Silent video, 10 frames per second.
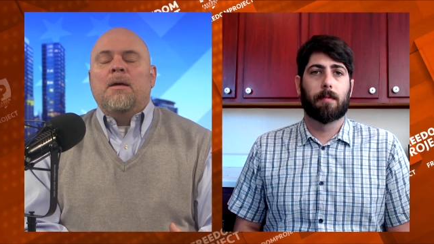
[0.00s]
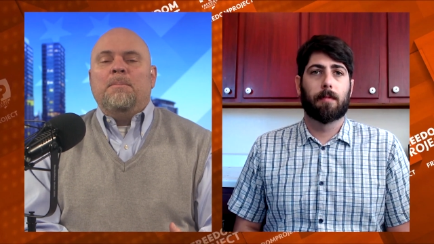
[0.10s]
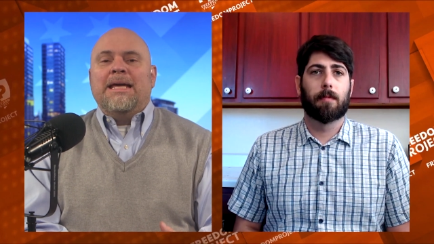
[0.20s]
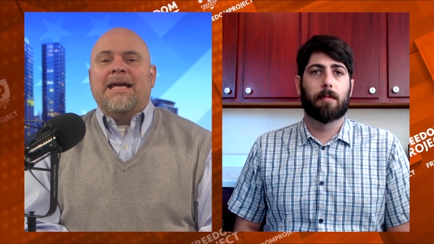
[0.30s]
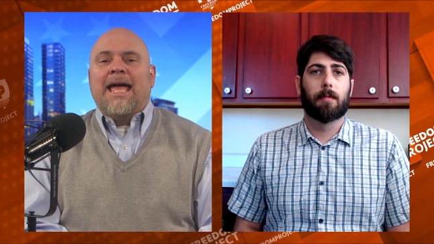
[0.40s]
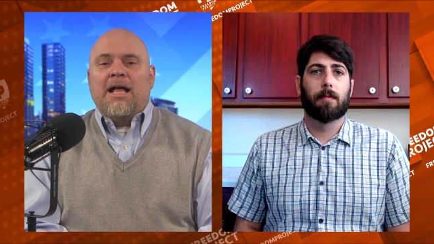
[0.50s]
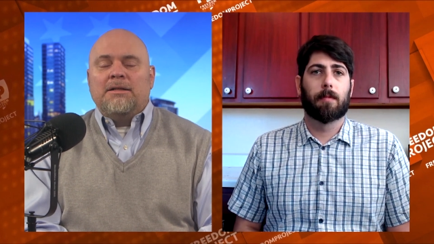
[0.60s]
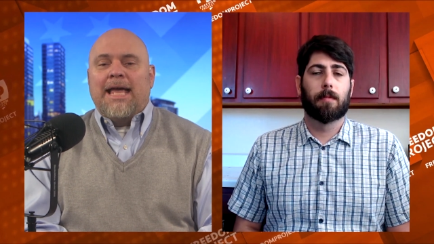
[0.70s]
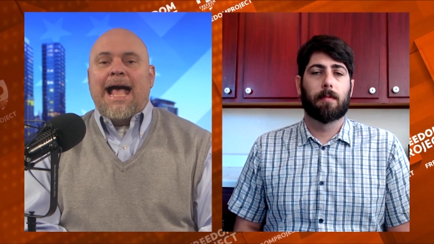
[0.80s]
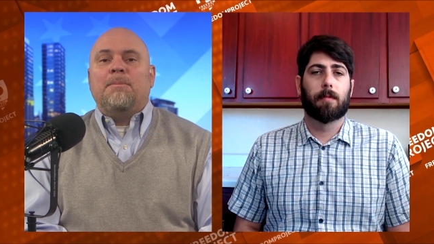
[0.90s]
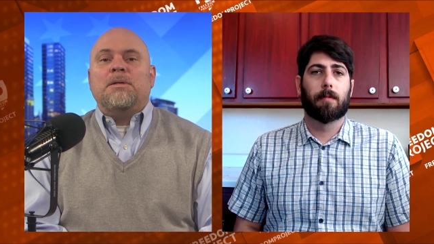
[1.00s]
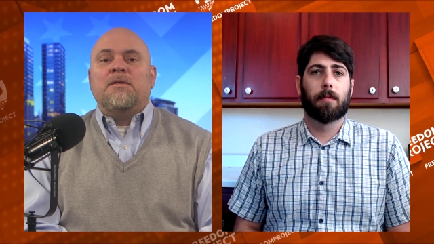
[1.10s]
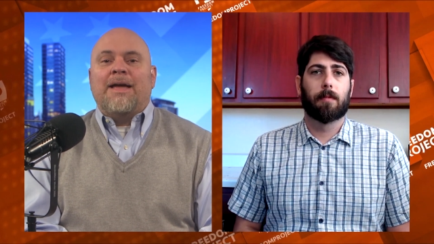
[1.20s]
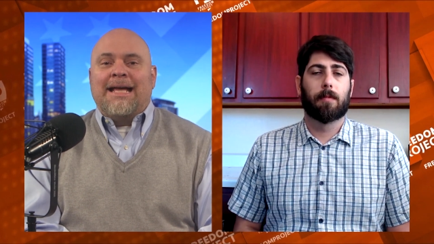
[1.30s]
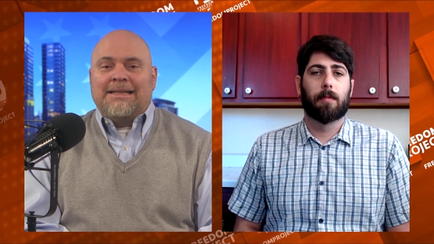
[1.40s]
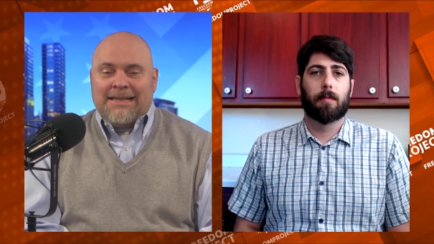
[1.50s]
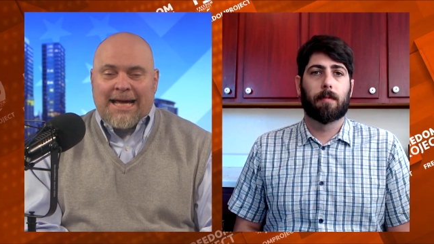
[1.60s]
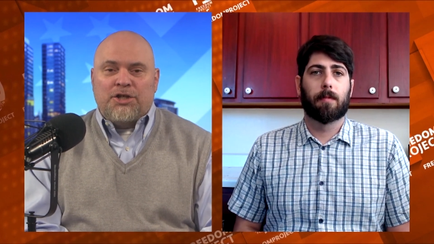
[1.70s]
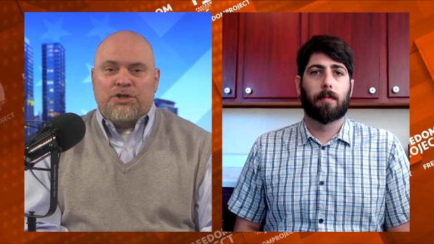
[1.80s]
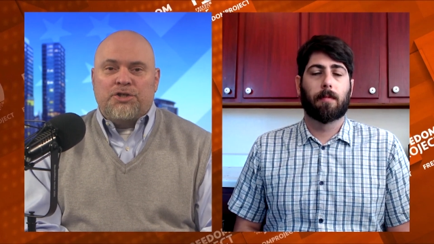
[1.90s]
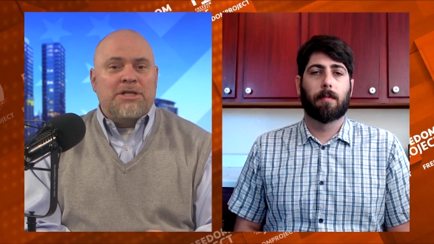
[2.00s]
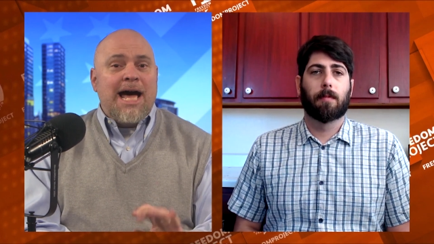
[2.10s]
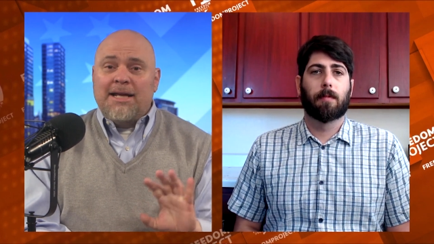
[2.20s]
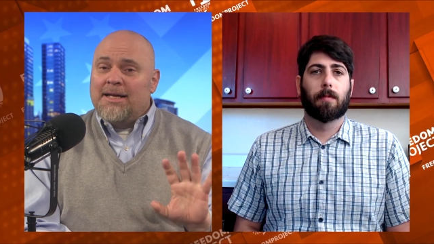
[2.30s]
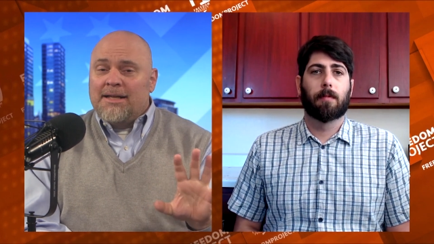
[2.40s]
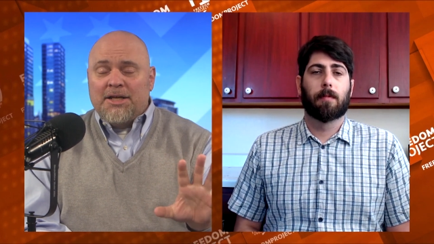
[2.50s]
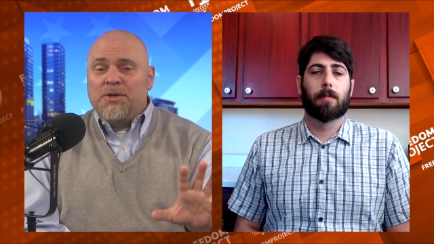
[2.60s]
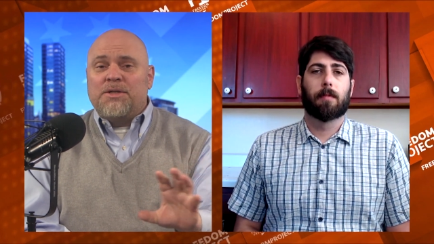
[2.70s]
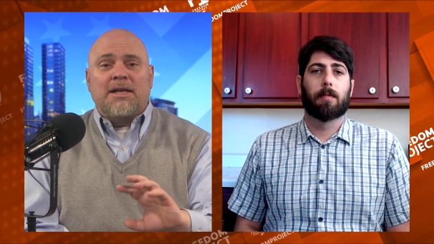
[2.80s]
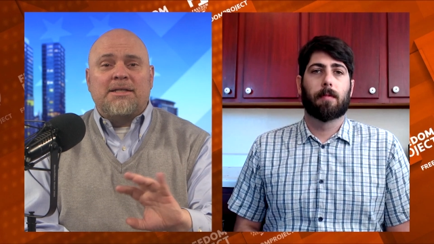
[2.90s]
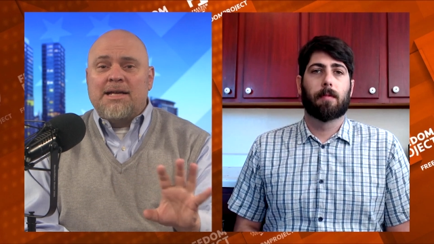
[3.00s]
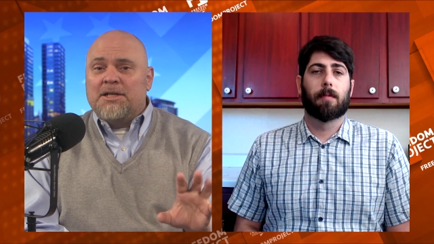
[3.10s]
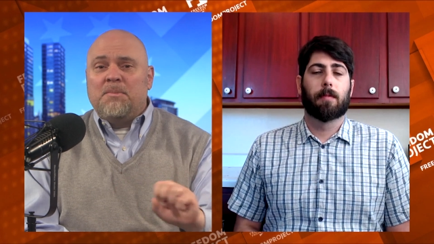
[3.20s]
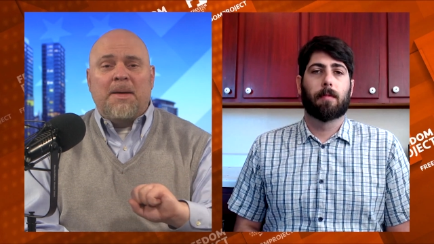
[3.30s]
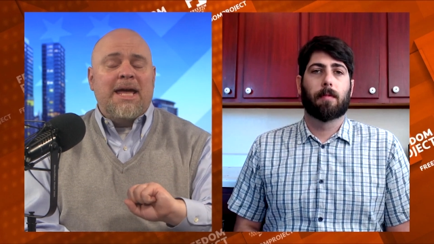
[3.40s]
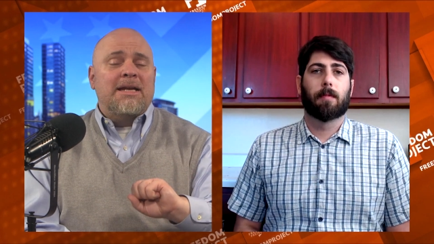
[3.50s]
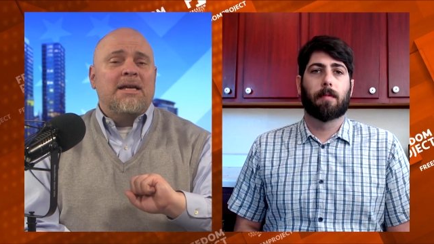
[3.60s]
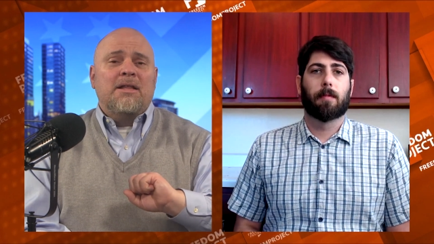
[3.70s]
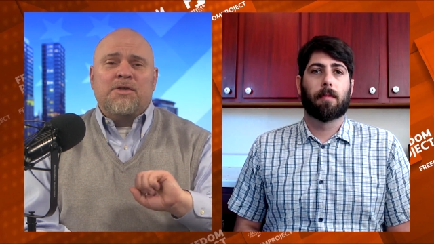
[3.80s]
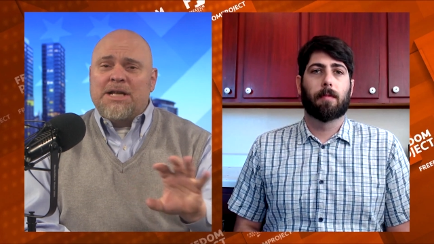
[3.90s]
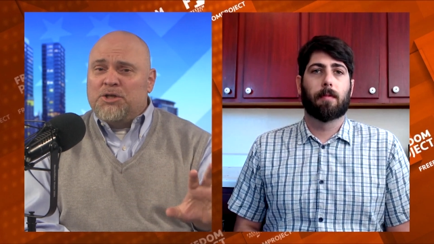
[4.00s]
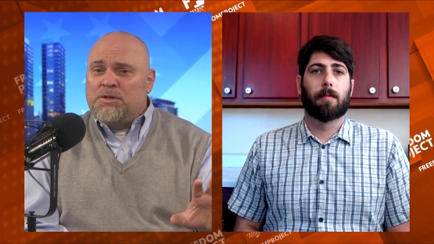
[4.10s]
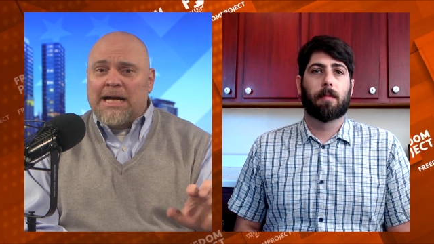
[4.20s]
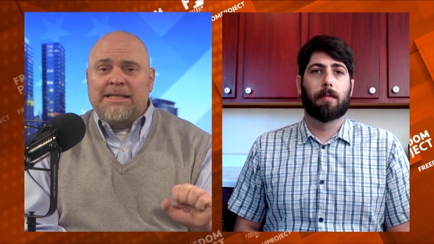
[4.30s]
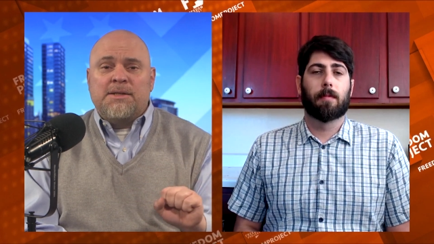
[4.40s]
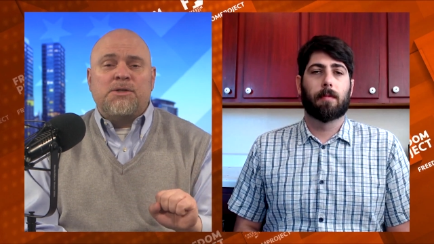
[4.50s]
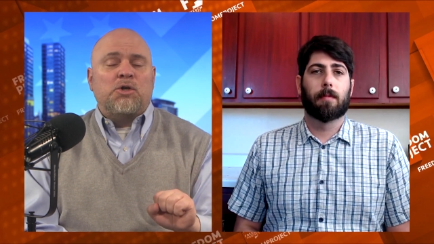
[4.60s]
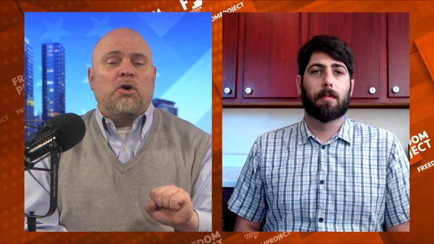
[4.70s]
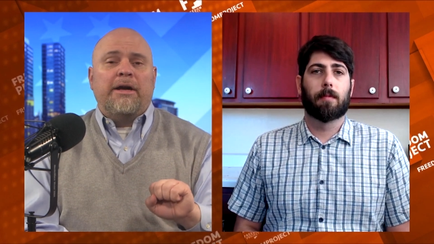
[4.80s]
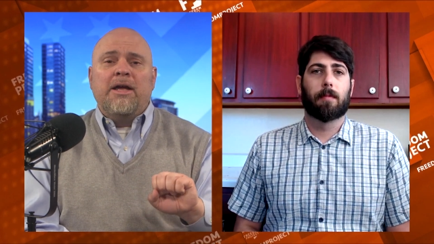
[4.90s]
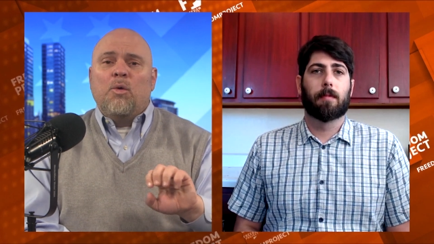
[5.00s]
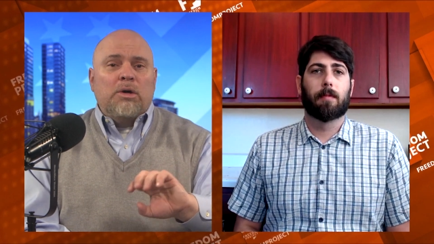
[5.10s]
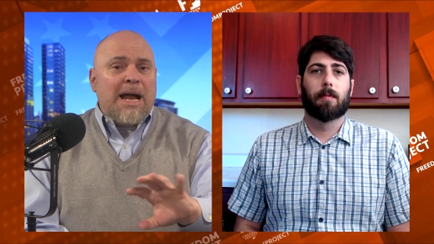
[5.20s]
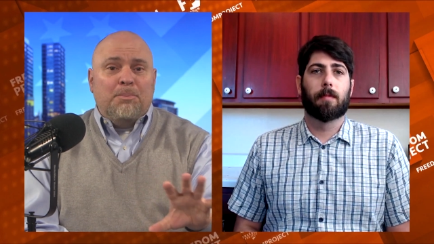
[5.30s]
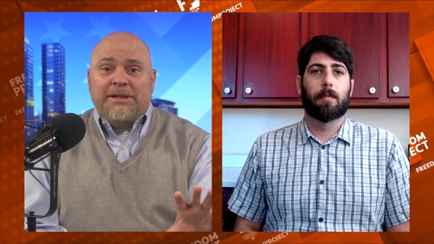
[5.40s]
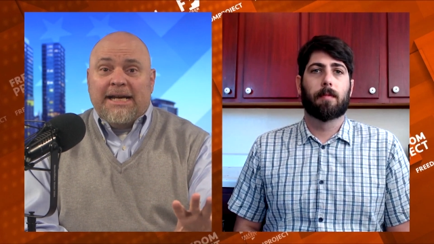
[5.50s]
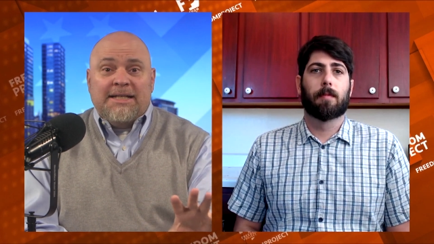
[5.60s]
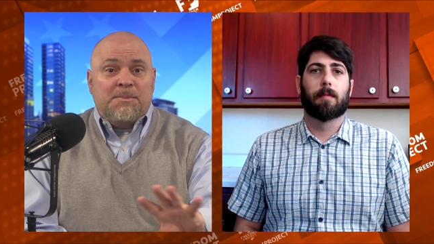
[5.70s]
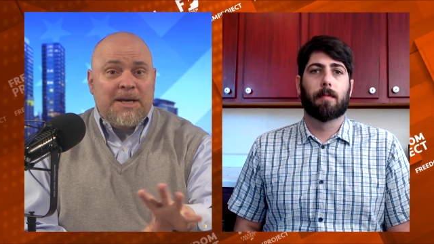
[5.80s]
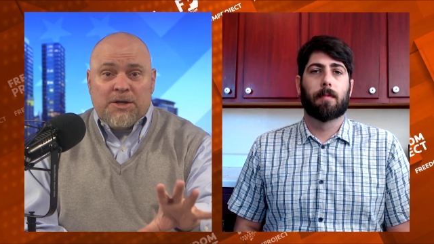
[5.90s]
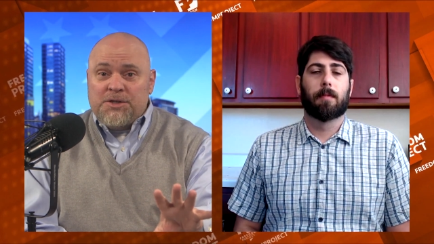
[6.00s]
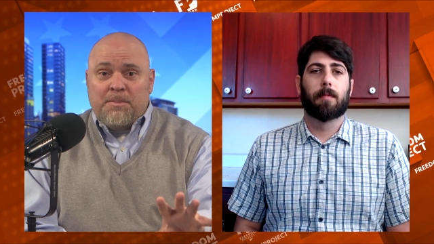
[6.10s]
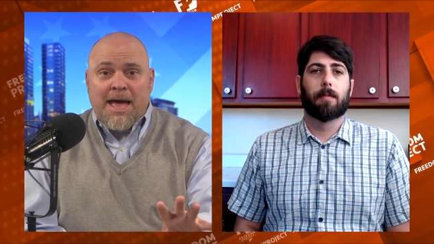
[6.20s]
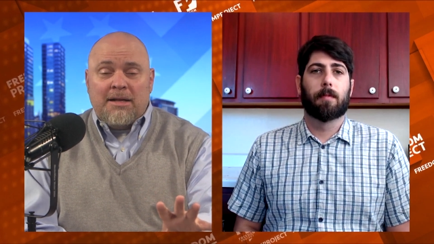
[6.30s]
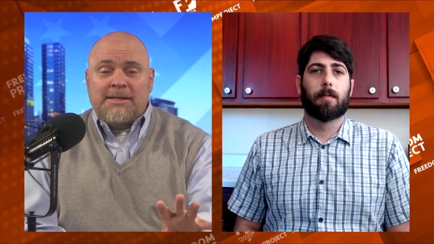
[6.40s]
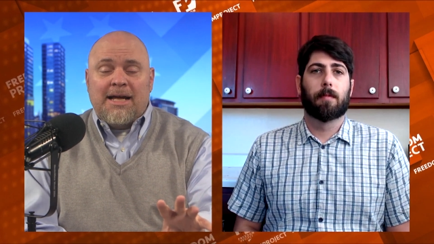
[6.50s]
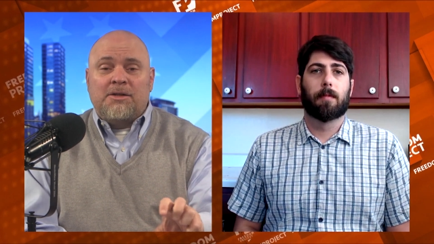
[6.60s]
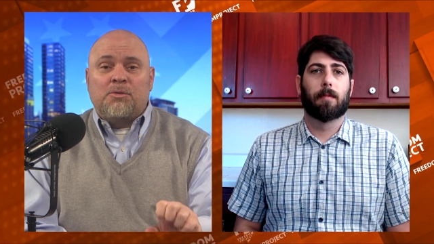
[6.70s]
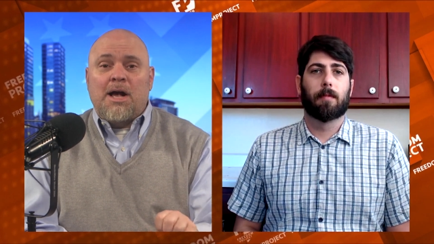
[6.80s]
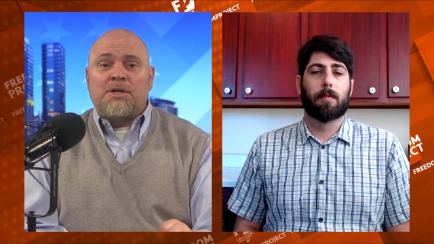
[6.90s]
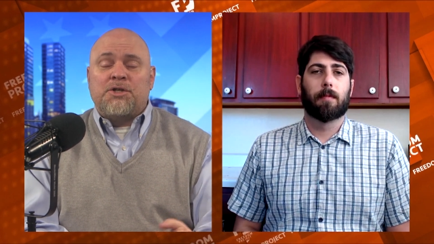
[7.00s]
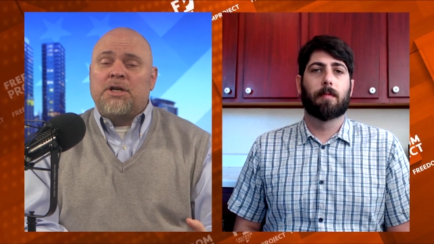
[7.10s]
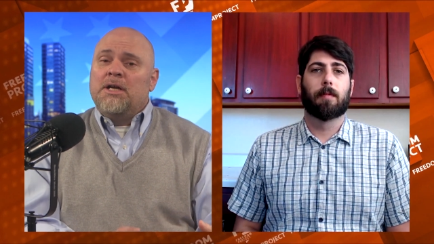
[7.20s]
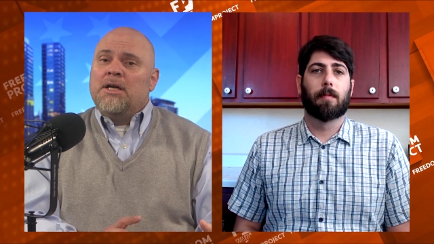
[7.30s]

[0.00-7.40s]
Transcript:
Speaker 1: being held captive and lectured. Not a, like you said, it's not a debate. There's not two sides of the story. We're not bringing in speakers to balance out the roster.